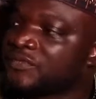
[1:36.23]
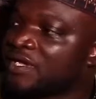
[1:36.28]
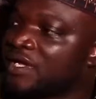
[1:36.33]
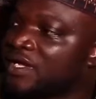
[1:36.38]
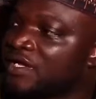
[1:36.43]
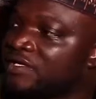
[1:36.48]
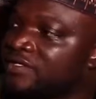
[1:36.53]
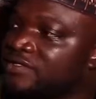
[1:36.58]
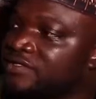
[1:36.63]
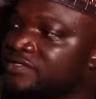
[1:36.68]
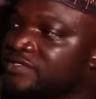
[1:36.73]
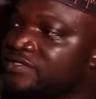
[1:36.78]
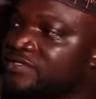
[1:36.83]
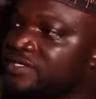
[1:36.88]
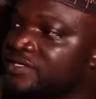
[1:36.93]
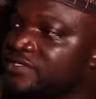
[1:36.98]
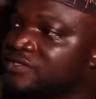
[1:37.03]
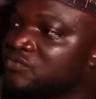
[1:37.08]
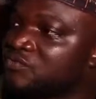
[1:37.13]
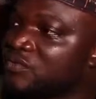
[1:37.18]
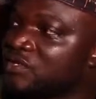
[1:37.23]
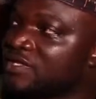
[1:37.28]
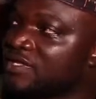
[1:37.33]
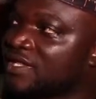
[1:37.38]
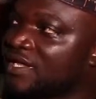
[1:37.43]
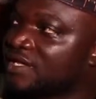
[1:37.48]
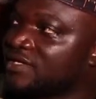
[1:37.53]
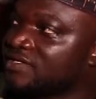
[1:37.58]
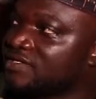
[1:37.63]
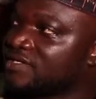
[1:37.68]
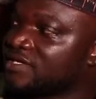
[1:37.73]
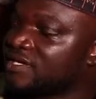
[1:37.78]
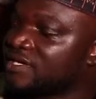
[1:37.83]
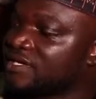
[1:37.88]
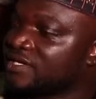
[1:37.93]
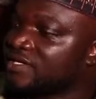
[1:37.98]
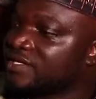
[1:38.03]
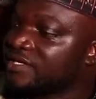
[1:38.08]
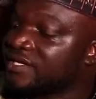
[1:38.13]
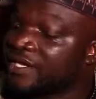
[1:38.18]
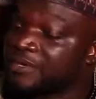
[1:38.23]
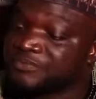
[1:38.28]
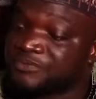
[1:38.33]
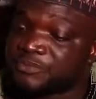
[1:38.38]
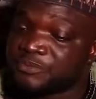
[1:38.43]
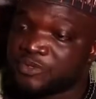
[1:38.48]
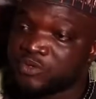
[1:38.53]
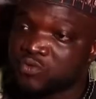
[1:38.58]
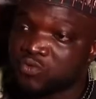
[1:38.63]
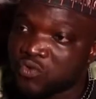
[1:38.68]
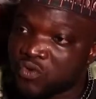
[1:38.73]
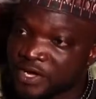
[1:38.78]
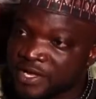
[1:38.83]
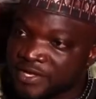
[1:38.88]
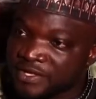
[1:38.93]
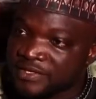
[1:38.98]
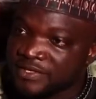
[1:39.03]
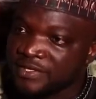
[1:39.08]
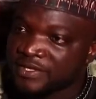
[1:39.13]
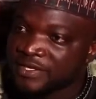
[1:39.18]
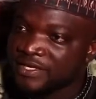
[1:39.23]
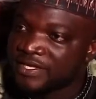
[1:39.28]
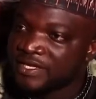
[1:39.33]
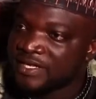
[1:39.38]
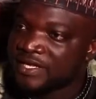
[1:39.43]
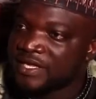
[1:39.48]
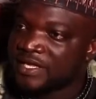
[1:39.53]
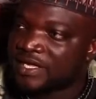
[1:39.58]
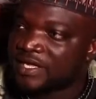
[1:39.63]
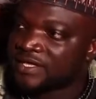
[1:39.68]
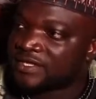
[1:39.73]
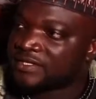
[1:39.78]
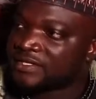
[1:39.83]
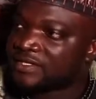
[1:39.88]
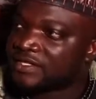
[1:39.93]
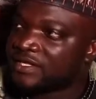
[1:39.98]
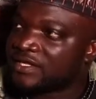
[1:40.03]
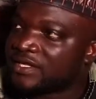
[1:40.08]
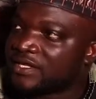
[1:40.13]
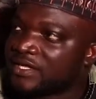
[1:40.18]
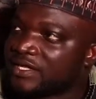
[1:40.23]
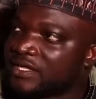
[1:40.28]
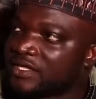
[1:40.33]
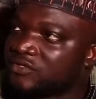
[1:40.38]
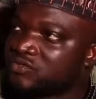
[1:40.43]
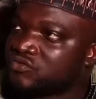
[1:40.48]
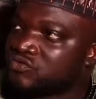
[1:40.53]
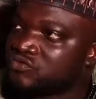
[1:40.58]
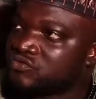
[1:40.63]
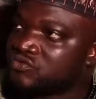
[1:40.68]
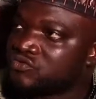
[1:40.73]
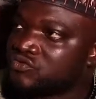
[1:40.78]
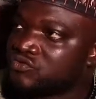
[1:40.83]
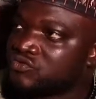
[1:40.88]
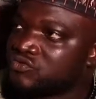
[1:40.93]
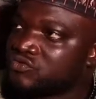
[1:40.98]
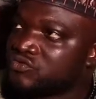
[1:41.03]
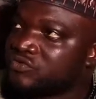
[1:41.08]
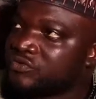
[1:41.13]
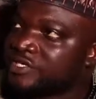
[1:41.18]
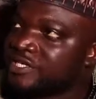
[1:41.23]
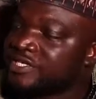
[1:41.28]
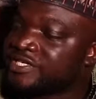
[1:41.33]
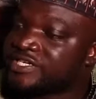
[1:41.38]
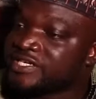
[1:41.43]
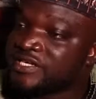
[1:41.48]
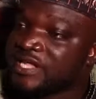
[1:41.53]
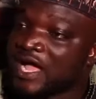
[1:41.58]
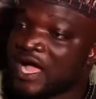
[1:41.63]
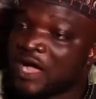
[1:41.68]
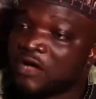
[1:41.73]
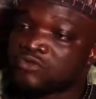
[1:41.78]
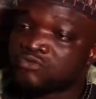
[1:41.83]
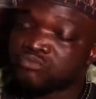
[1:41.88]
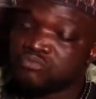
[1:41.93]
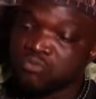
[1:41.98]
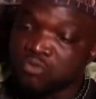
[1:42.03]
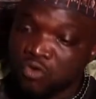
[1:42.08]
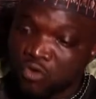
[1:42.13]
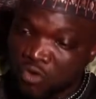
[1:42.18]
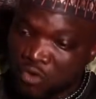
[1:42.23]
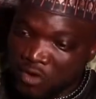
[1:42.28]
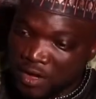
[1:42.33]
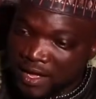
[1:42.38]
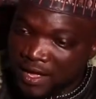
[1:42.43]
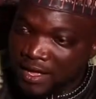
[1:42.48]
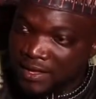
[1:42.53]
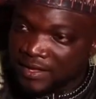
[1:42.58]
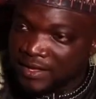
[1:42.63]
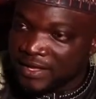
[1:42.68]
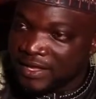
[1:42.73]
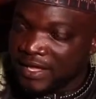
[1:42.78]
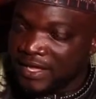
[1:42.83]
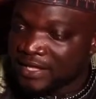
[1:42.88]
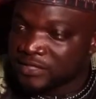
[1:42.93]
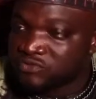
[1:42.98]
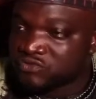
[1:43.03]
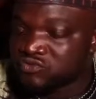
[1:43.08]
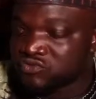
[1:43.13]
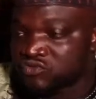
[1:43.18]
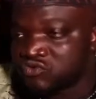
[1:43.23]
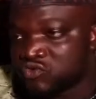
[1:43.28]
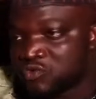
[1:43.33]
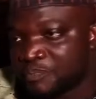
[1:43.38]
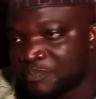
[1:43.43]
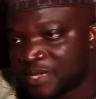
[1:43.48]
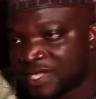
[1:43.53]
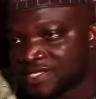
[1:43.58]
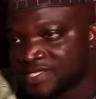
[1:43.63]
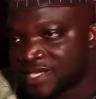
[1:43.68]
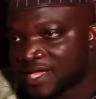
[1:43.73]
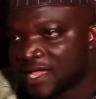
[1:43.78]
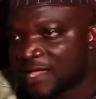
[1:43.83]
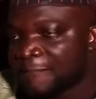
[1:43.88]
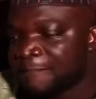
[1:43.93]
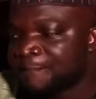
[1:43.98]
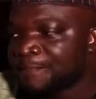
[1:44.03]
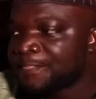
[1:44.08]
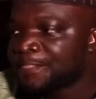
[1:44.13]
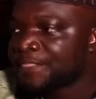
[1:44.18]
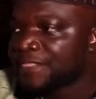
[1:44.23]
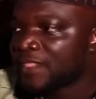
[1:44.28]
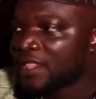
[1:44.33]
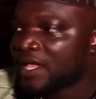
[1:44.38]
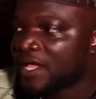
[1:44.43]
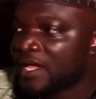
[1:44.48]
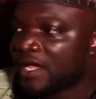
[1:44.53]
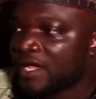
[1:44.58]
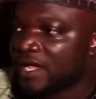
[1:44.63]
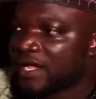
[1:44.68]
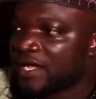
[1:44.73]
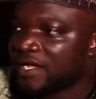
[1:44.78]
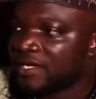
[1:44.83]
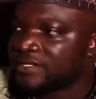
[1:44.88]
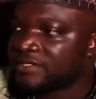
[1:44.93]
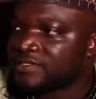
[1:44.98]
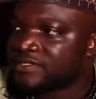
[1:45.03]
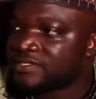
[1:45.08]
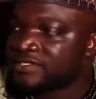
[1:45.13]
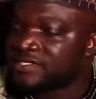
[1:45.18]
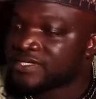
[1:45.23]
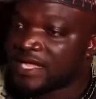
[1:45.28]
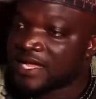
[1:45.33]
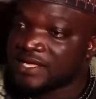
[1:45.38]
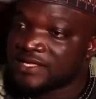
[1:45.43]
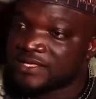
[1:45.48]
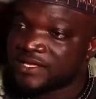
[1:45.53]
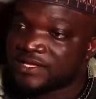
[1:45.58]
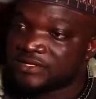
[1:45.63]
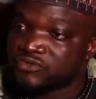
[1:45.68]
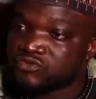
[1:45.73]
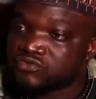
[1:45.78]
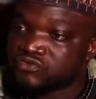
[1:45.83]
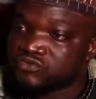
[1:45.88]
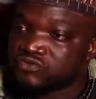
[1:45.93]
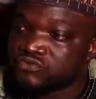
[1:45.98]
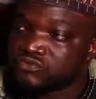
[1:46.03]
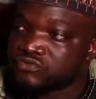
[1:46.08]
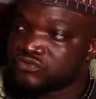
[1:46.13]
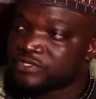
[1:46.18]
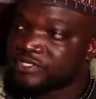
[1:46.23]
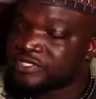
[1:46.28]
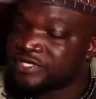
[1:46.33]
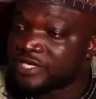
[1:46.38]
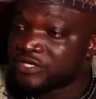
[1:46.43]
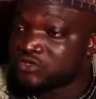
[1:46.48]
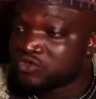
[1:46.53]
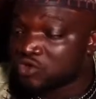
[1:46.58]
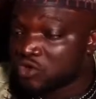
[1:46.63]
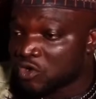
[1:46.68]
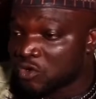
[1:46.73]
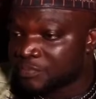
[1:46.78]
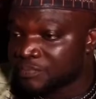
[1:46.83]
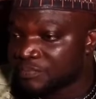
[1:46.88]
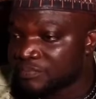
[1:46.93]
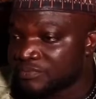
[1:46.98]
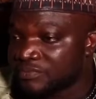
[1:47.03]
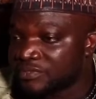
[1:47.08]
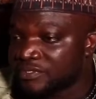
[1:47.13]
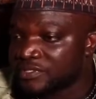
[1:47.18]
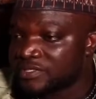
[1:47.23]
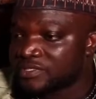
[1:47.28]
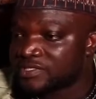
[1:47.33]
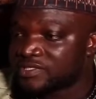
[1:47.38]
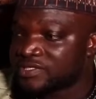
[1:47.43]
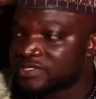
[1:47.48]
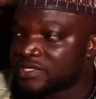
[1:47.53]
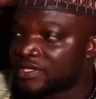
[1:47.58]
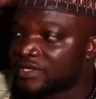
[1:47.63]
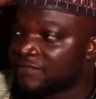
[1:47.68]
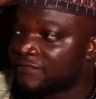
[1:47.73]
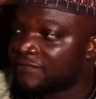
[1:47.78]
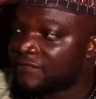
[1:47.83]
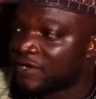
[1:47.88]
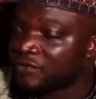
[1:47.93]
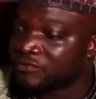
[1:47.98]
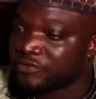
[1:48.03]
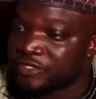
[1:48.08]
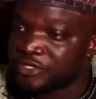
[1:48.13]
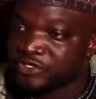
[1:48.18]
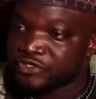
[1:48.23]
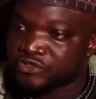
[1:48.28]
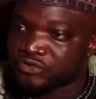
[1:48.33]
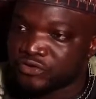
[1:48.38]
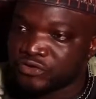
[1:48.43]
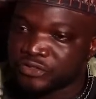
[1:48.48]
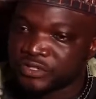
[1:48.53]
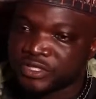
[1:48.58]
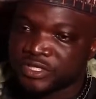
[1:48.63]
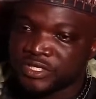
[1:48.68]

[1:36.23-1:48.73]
And this is what has kept me going, and to reach out more and to do better, I decided to set up this foundation